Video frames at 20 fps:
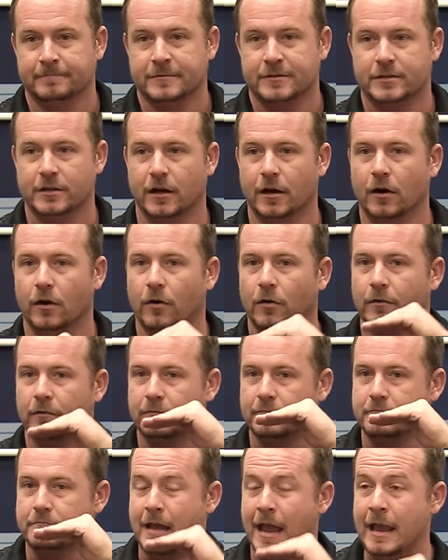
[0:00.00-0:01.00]

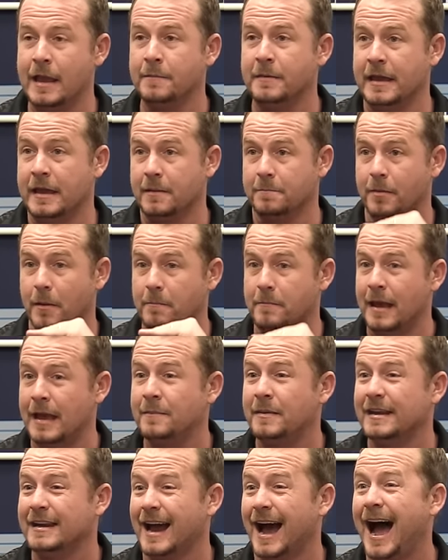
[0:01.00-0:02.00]
So maybe, but
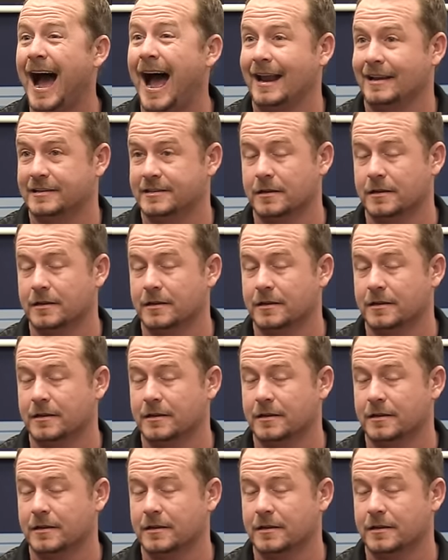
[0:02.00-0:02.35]
maybe not.